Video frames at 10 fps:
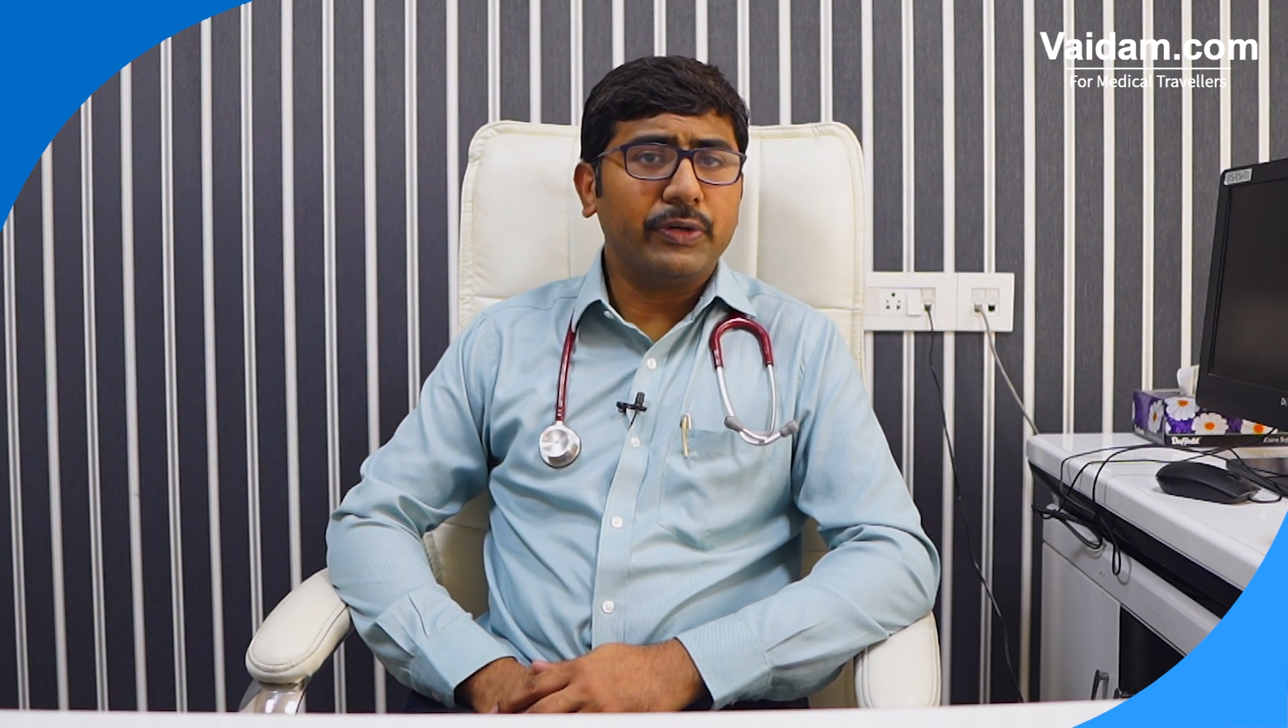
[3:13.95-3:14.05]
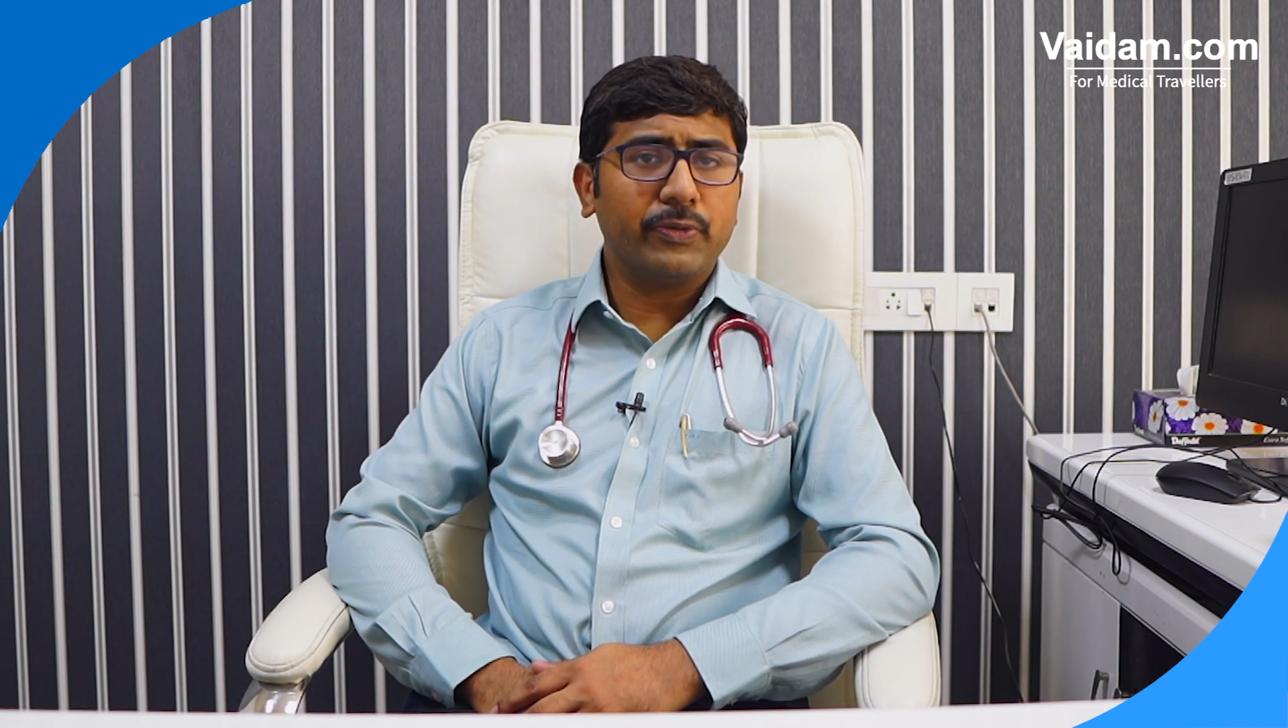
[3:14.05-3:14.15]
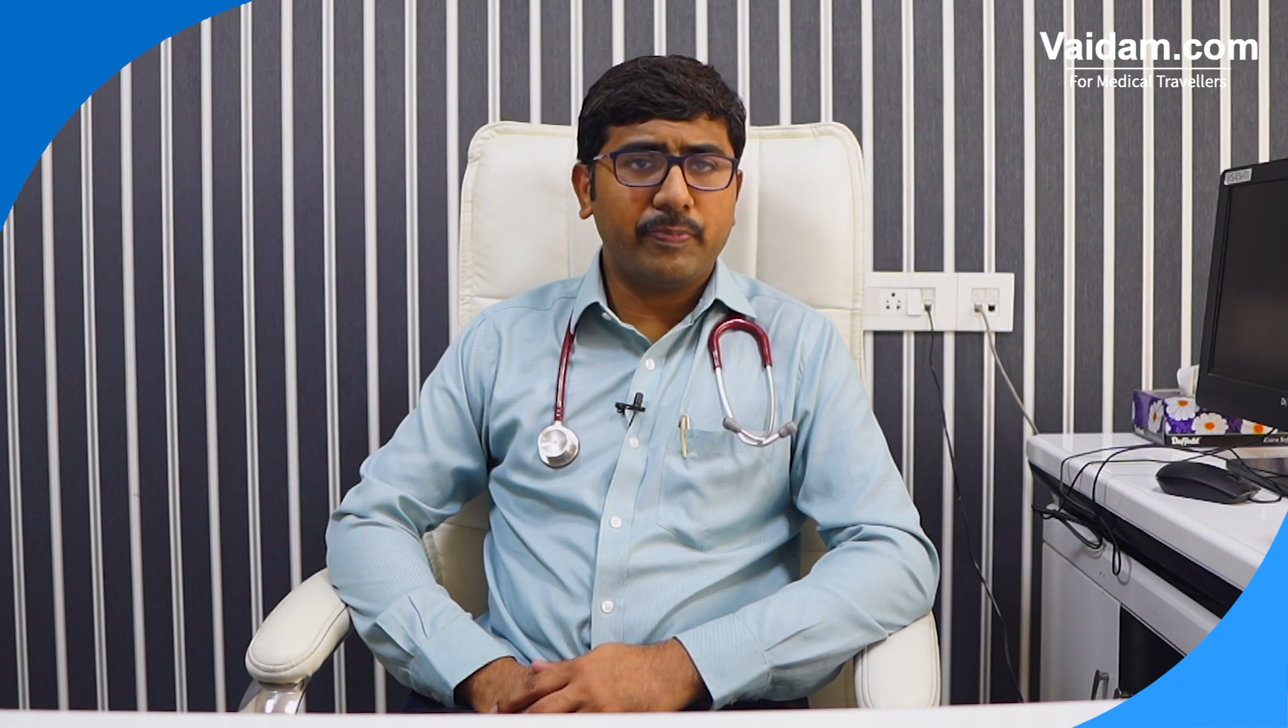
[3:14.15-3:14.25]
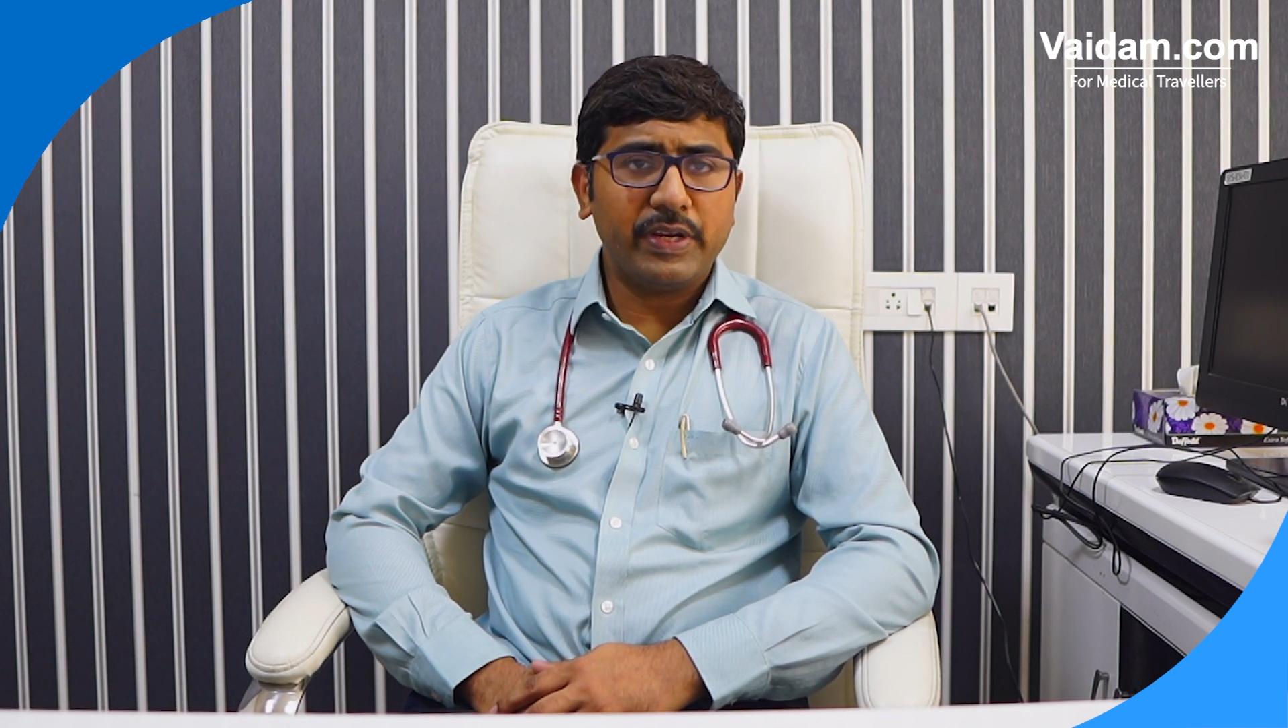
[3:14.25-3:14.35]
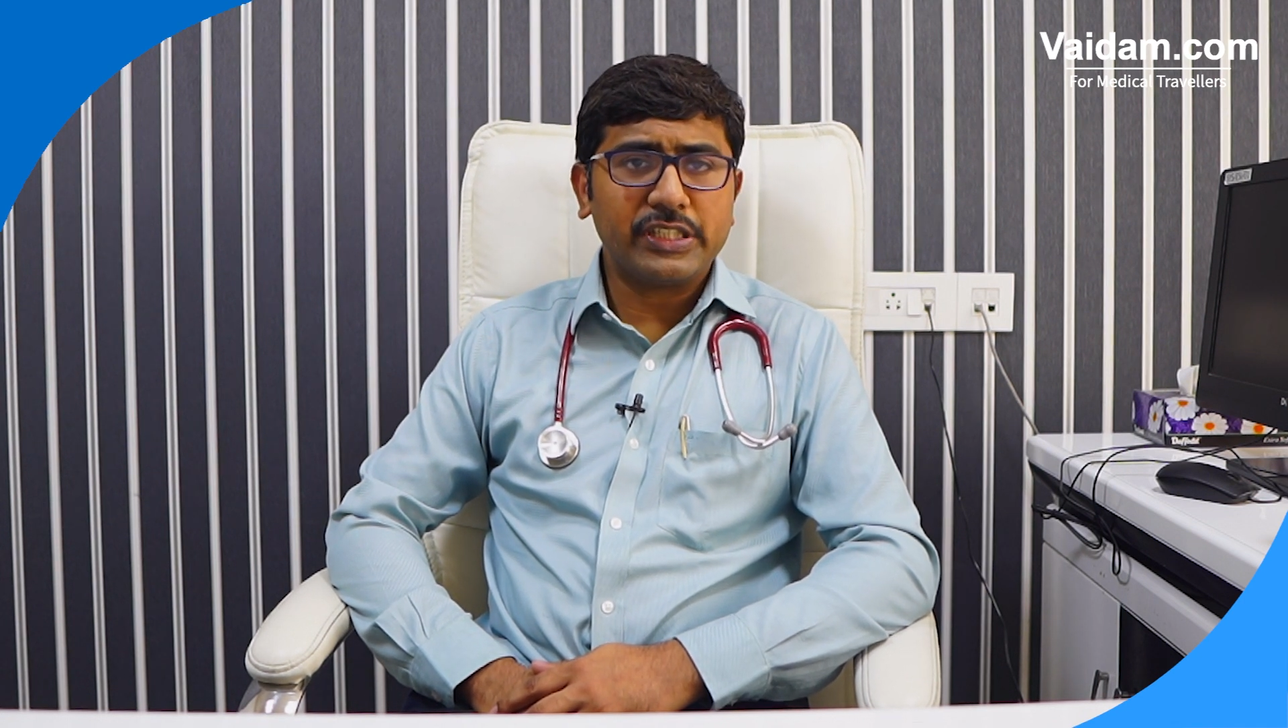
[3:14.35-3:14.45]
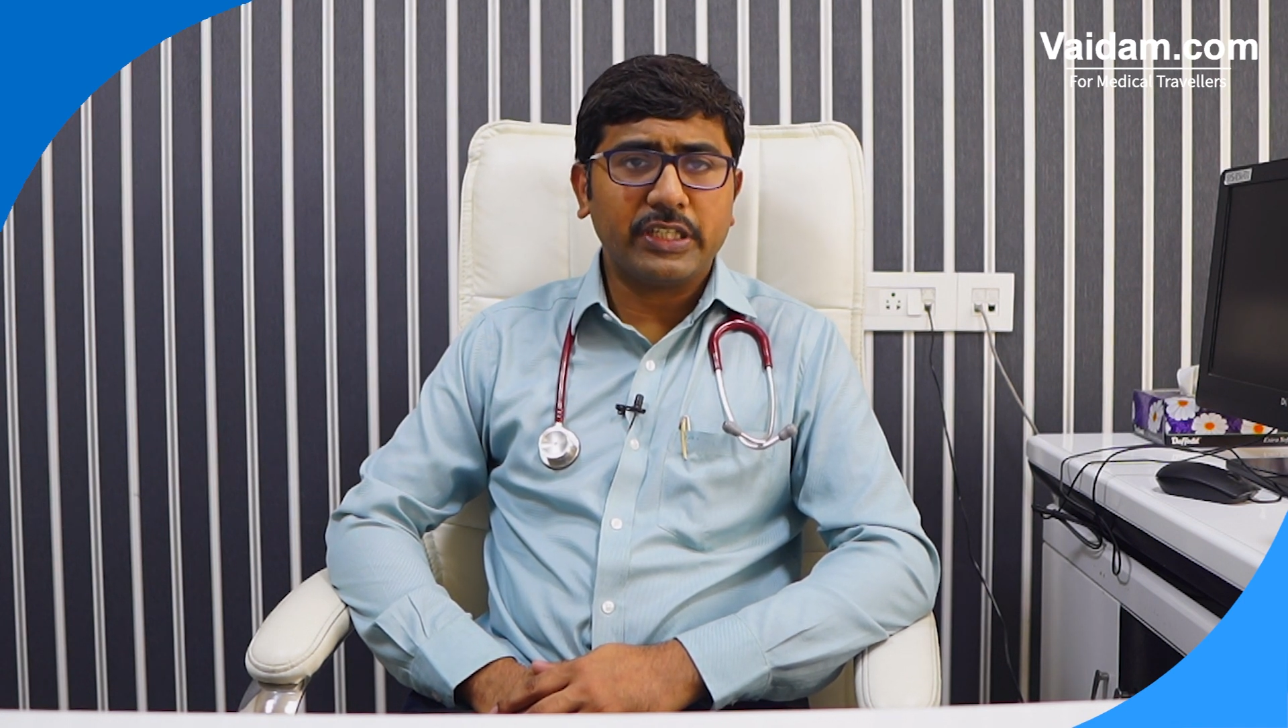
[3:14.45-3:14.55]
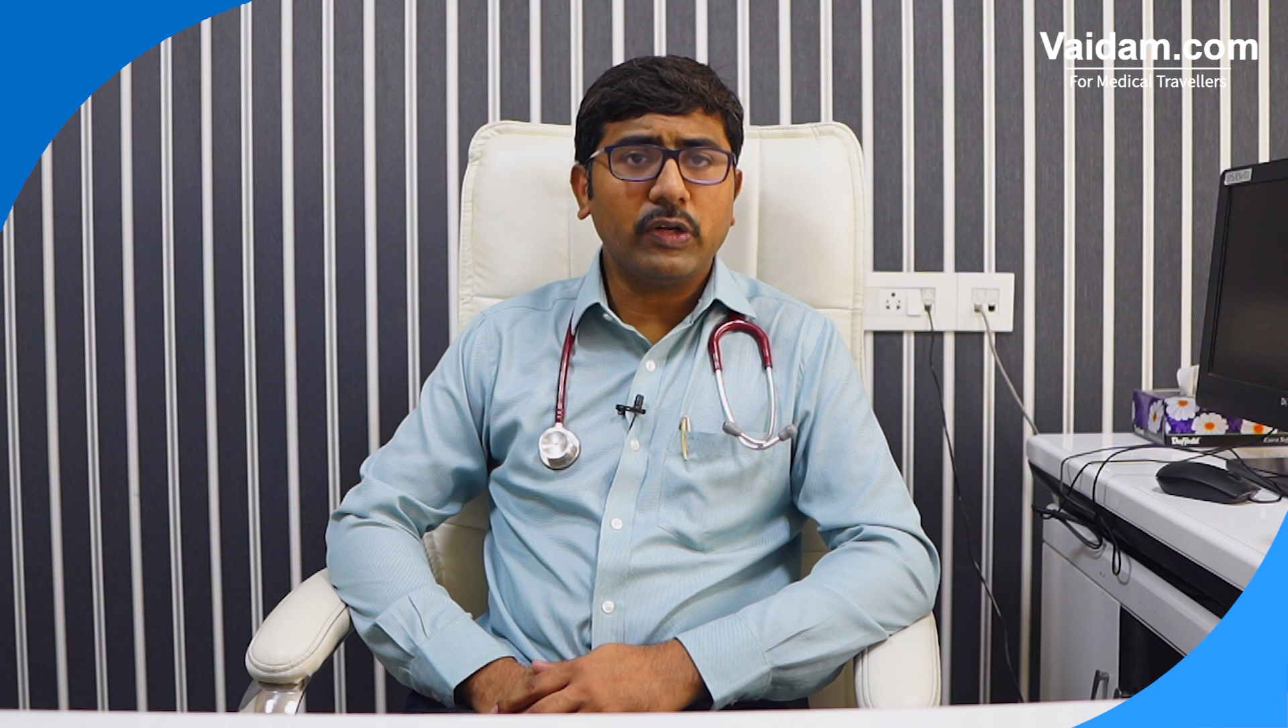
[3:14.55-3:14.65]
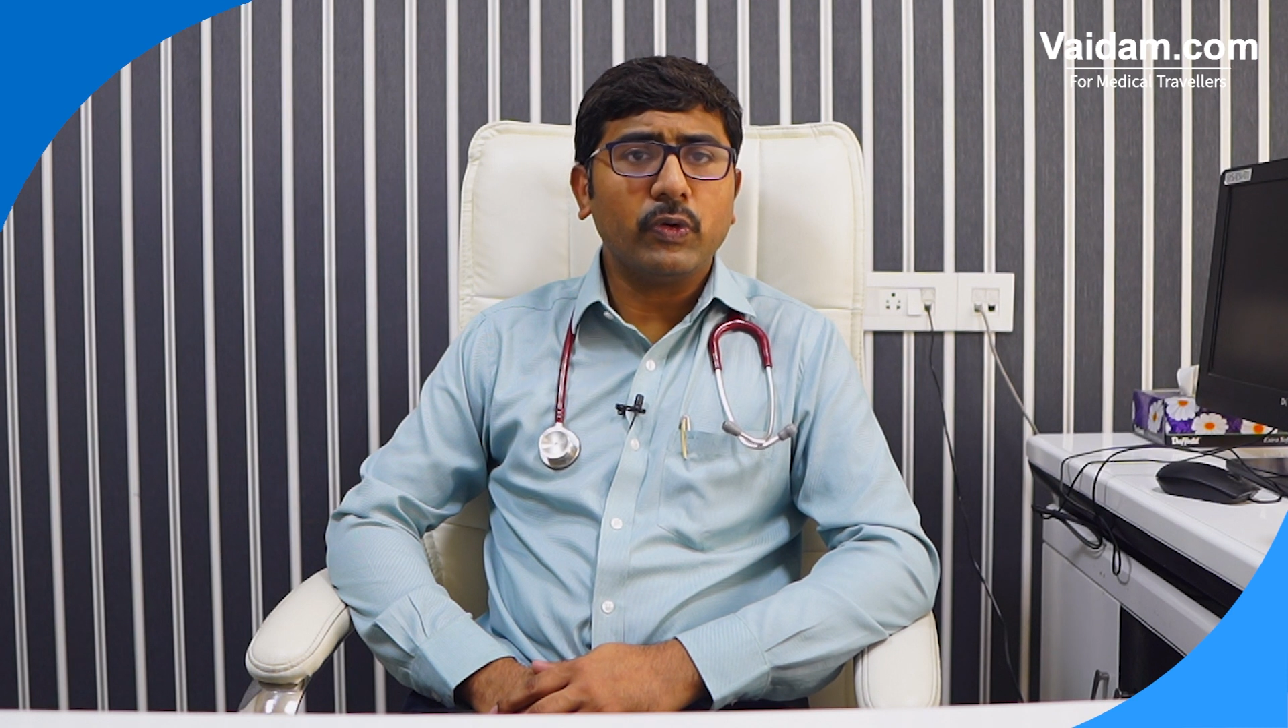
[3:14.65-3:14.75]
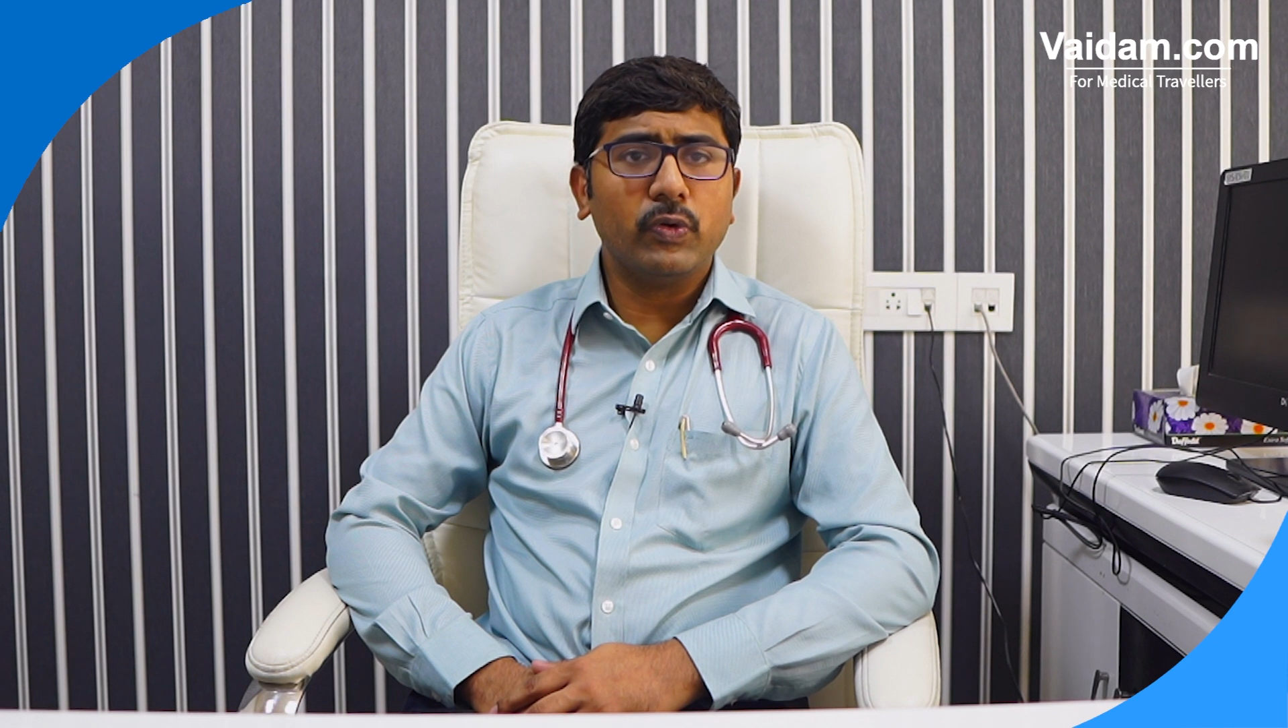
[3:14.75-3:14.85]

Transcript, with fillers: to patients